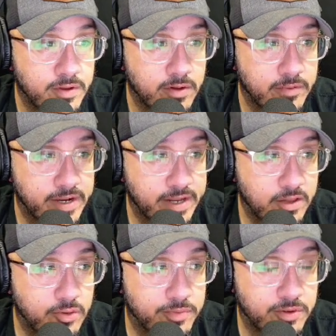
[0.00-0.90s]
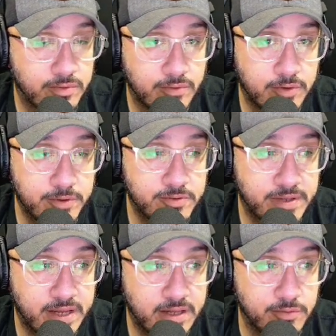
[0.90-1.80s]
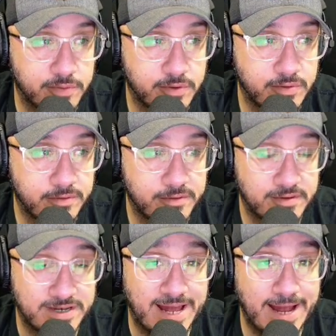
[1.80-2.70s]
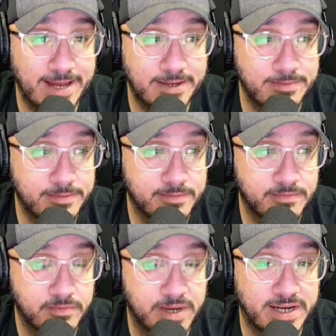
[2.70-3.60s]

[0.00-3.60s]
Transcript: We got 8 loops. What are we doing with 8 loops? Good to hang it? Make it a